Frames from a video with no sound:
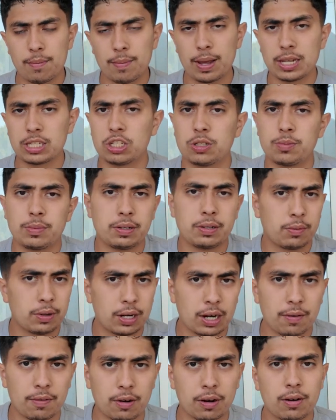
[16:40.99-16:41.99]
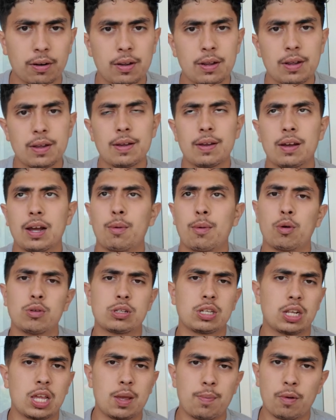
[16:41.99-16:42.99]
Message me, whatever. I'm
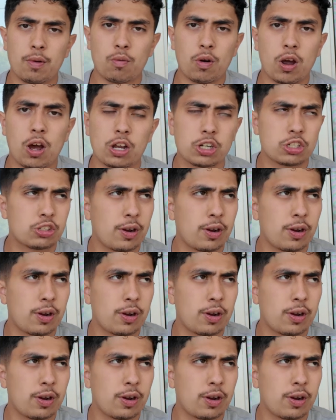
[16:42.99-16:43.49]
always going to keep it raw,